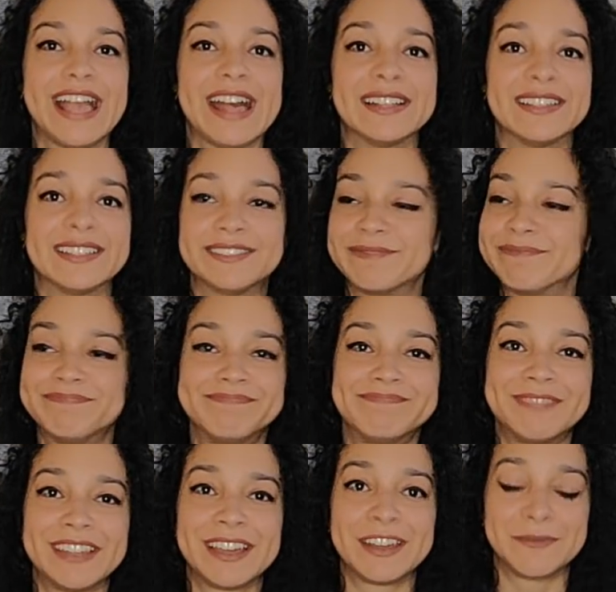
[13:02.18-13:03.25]
cats,
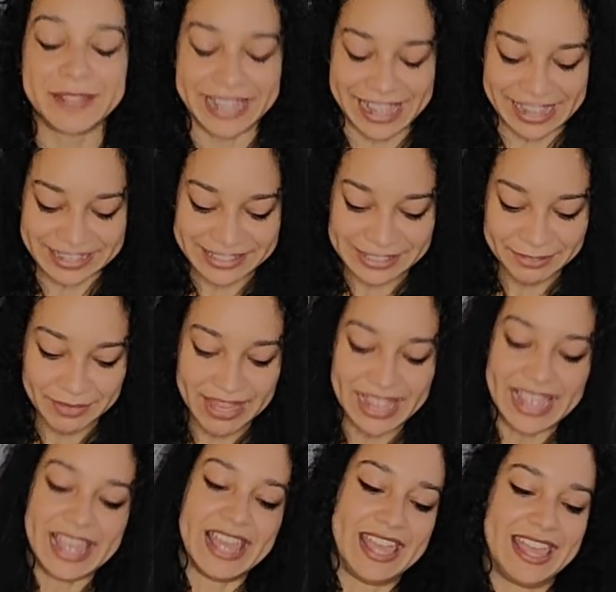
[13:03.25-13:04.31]
they gotta be cats.
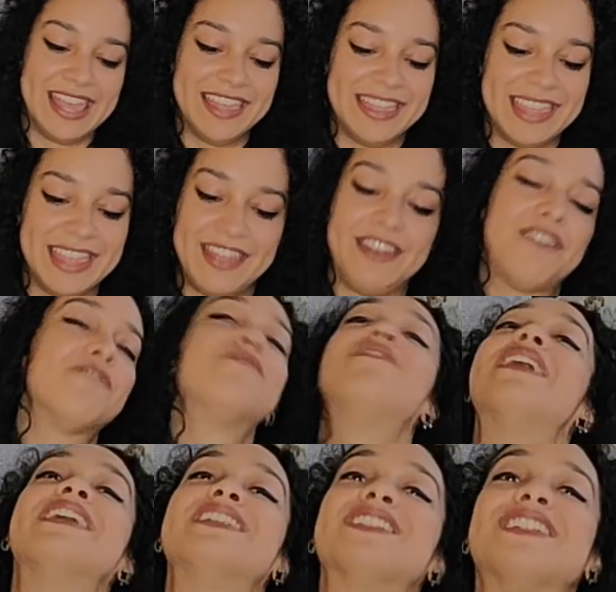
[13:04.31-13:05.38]
And then
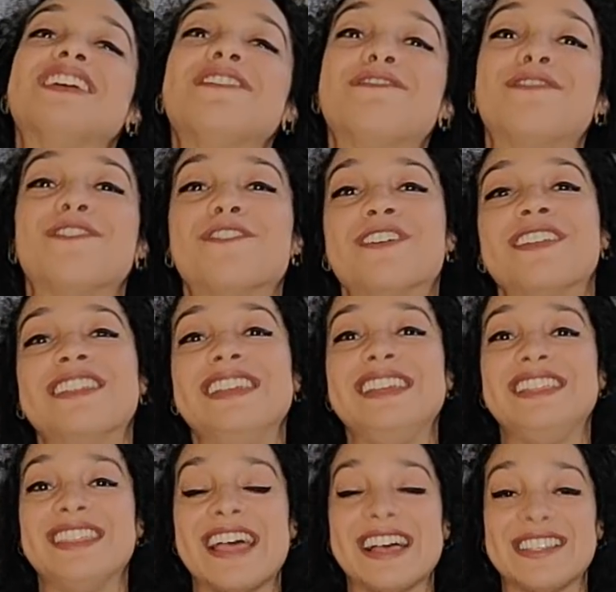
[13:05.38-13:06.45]
finally, for
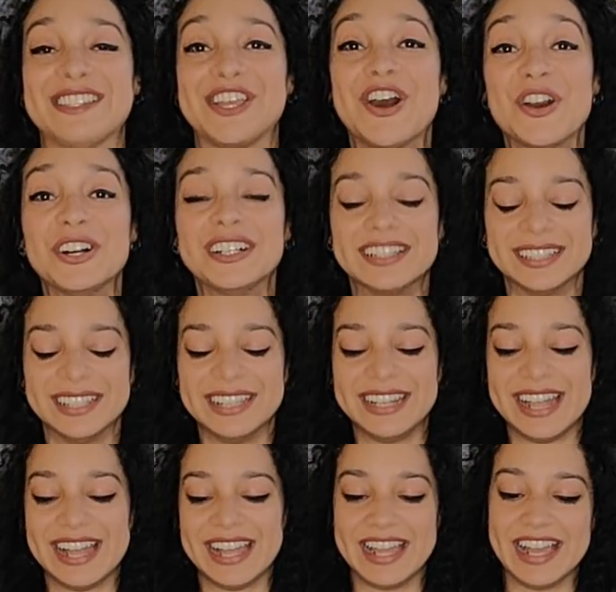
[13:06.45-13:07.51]
the last Conklin,
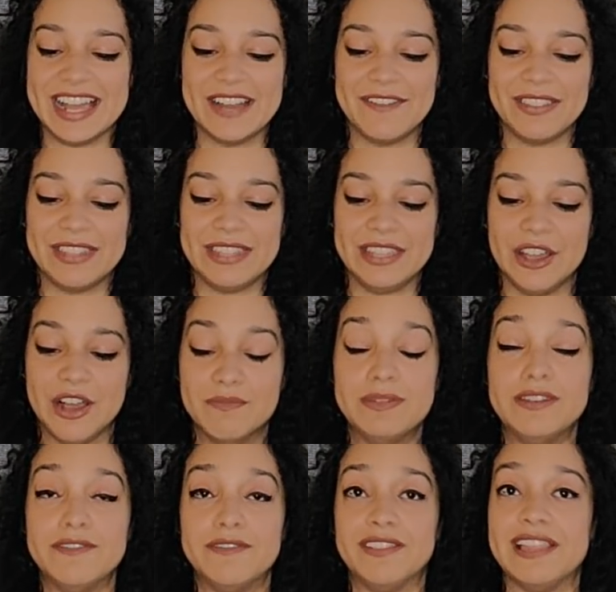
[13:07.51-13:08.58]
I have the
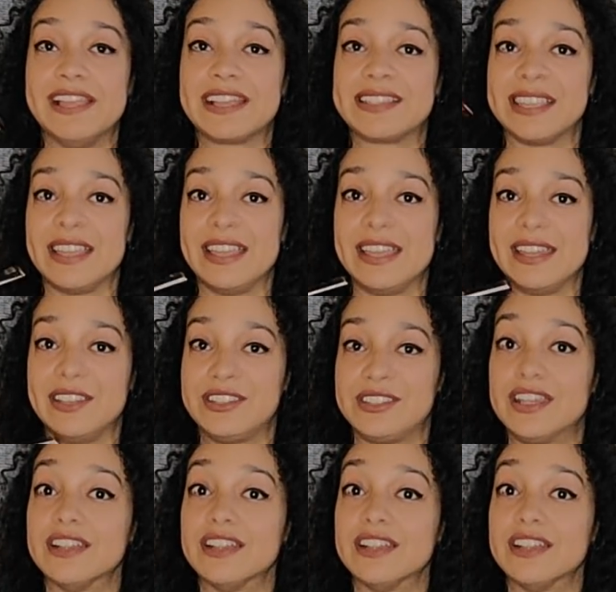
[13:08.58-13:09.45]
Omniflex in